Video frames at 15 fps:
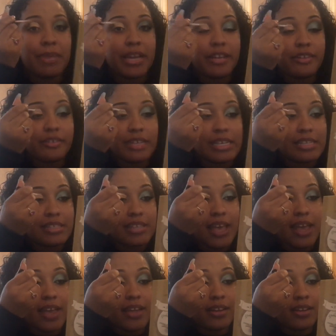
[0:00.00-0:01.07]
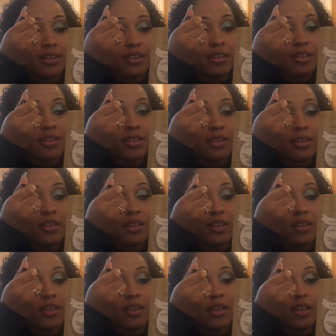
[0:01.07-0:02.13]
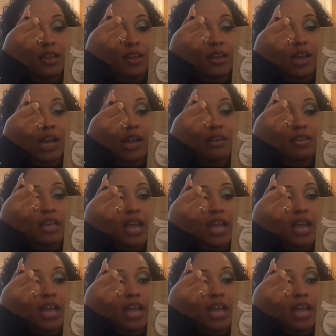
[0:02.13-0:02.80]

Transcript: my crease, and I